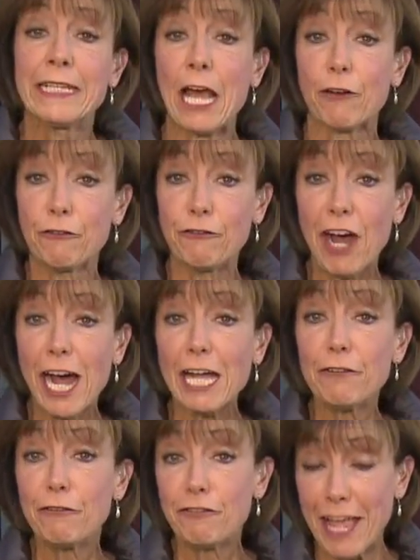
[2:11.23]
Now,
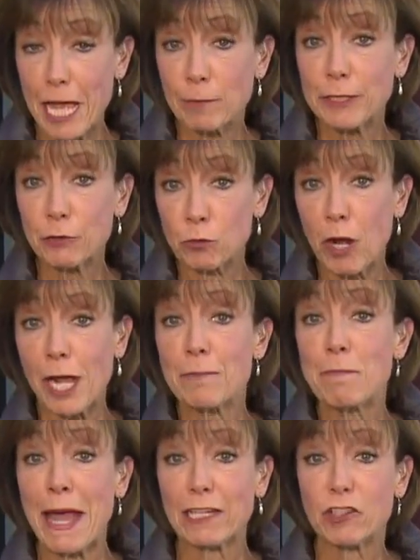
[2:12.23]
five family
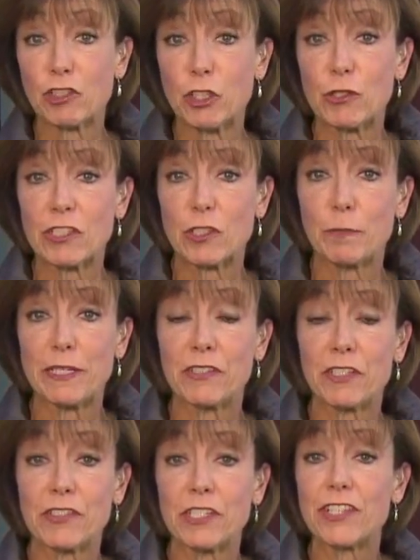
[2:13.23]
run Massachusetts
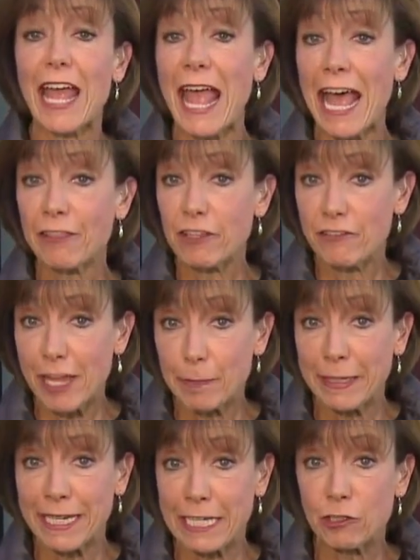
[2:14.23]
businesses and the
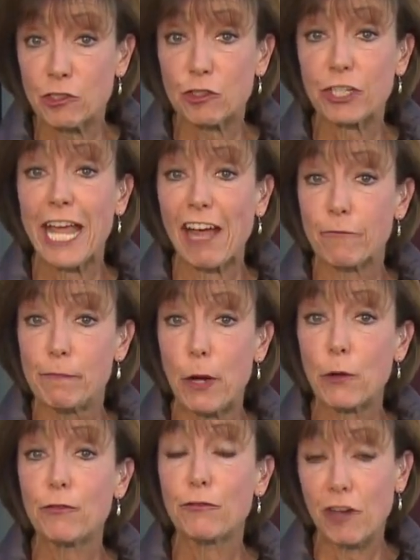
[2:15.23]
vaping industry have
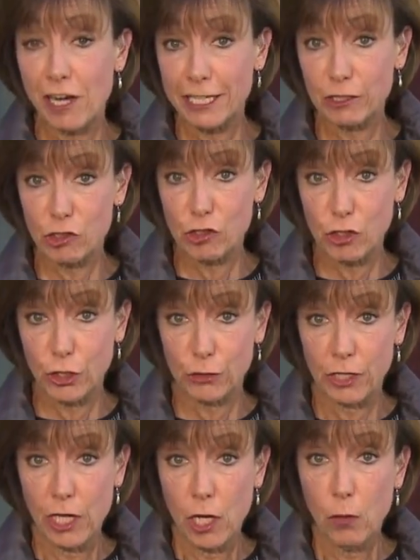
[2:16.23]
both filed
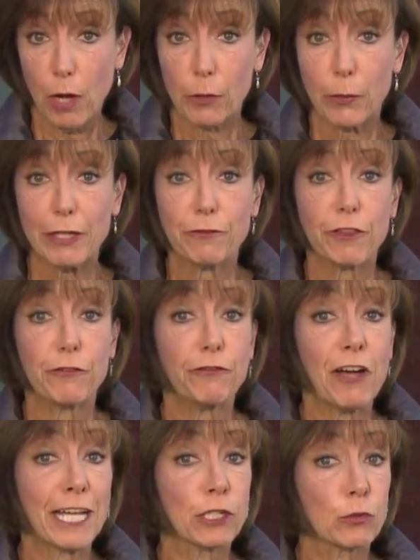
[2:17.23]
suit. While we wait for the
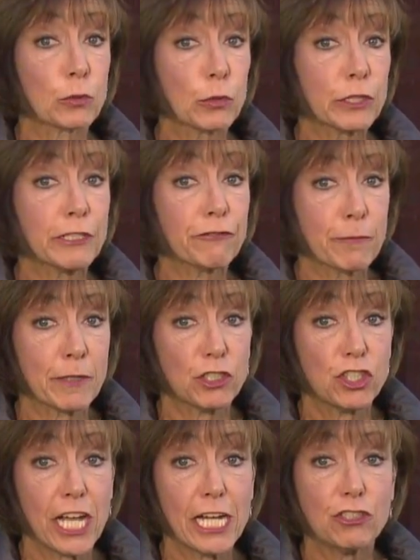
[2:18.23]
final ruling from the
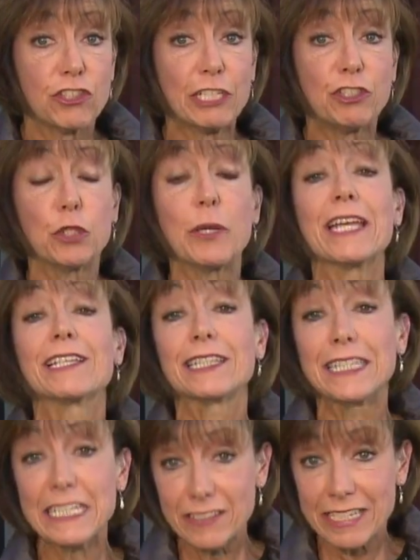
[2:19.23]
judge, they do at
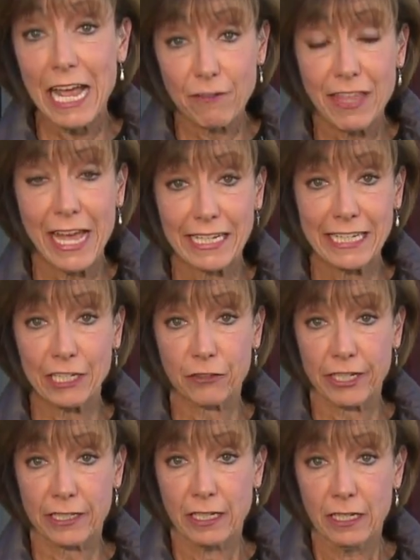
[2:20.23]
least have that
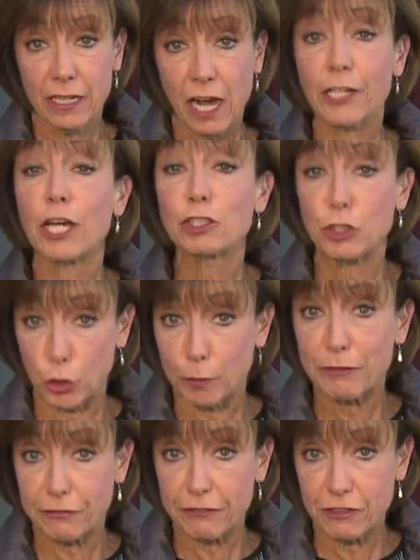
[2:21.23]
hearing on
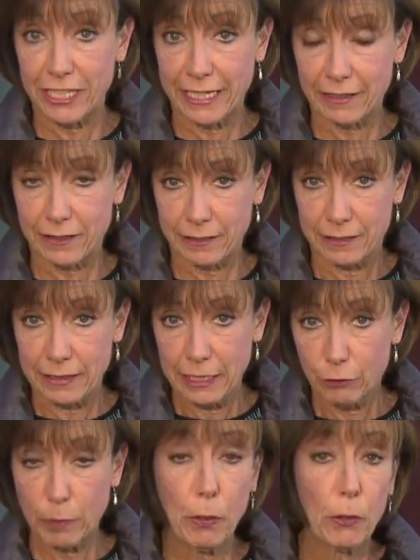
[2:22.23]
October 15th.
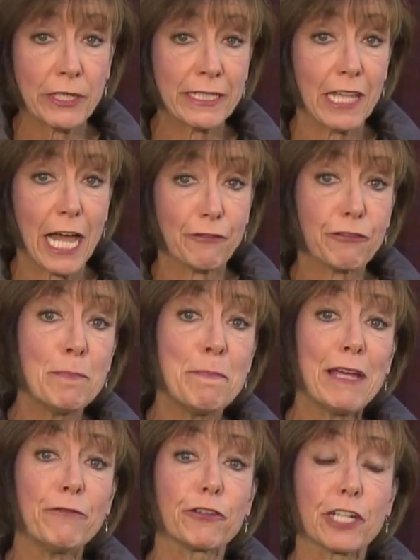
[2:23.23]
Reporting live
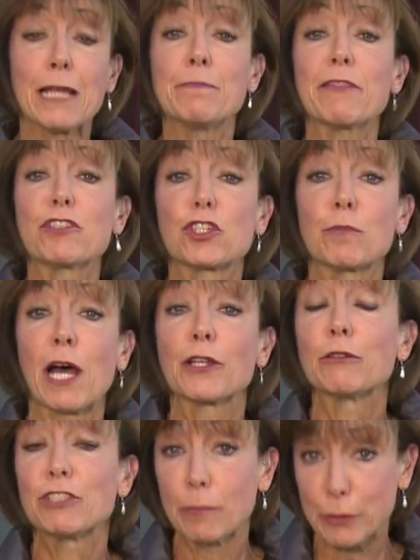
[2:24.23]
from Medford, I'm Beth
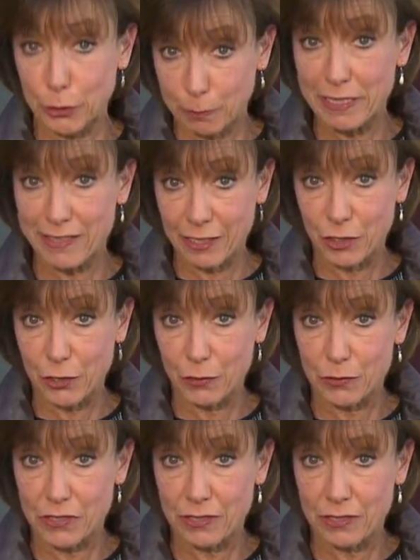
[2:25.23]
Germano, WBZ News.